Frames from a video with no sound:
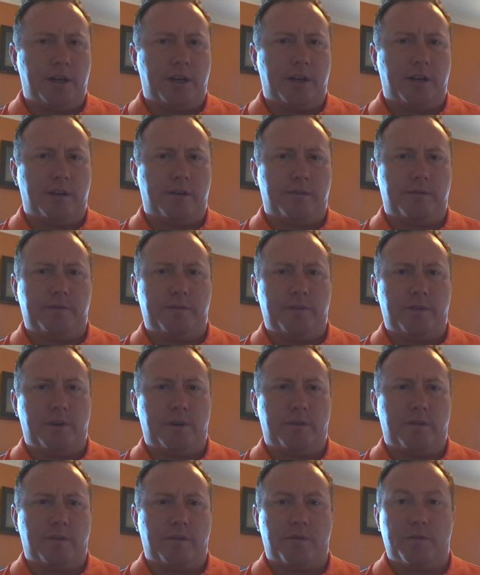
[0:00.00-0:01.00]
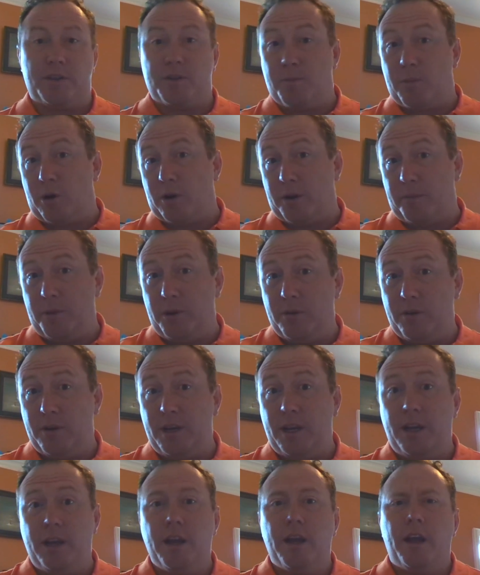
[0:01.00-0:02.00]
of a small
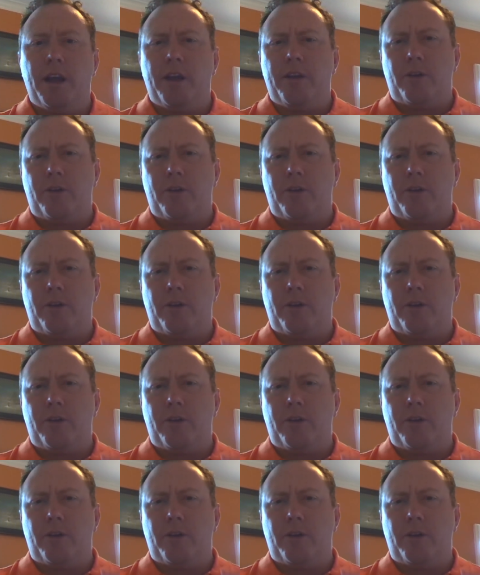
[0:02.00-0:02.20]
community.